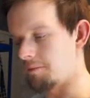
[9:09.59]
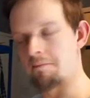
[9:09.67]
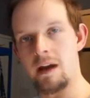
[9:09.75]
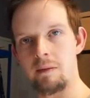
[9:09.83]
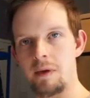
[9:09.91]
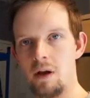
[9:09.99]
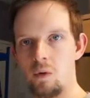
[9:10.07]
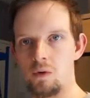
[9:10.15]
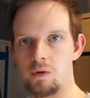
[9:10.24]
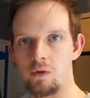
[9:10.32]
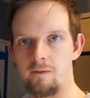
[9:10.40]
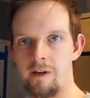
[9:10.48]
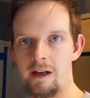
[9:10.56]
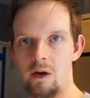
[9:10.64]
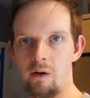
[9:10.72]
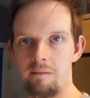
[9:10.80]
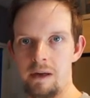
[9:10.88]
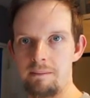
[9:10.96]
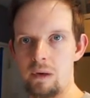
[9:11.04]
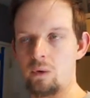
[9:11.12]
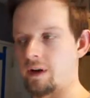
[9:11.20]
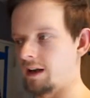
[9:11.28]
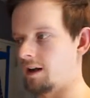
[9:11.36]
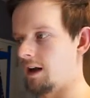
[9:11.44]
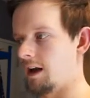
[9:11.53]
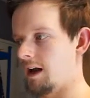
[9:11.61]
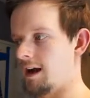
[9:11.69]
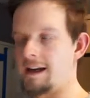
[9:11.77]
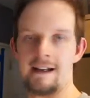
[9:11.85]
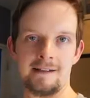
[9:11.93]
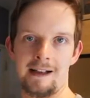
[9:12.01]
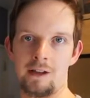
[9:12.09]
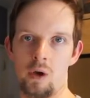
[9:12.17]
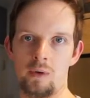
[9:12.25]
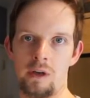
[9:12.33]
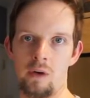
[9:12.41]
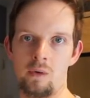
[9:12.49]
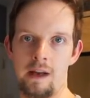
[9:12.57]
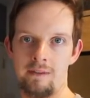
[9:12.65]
Maybe I will do a video of me building an insect hotel.